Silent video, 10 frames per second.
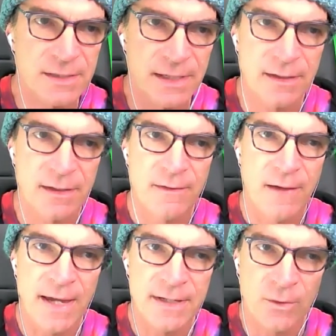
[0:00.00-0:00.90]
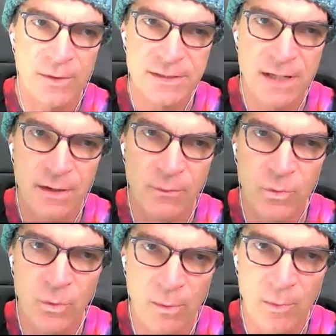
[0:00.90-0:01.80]
like I know it's not
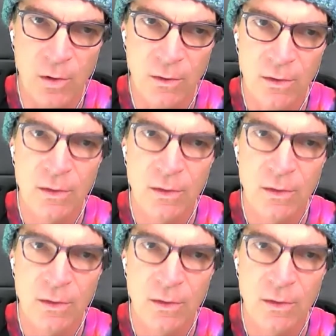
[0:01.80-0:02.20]
normal.